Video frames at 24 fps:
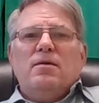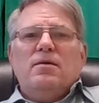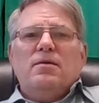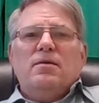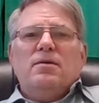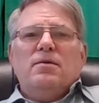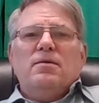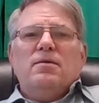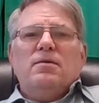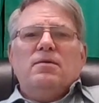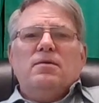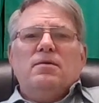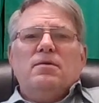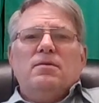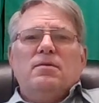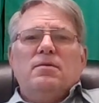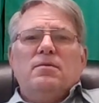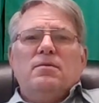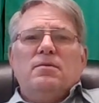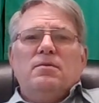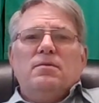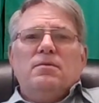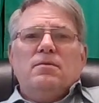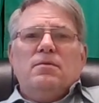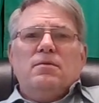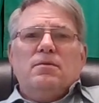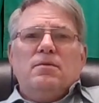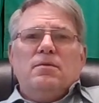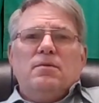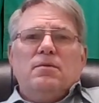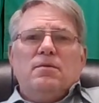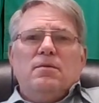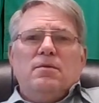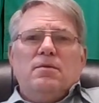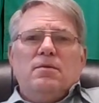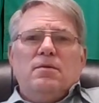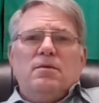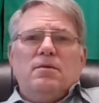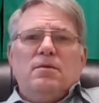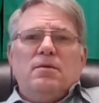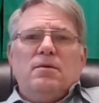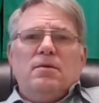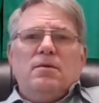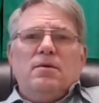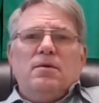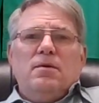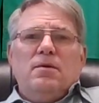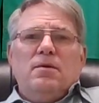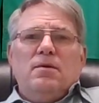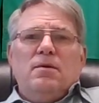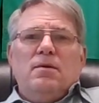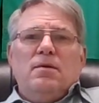Nobody speaks.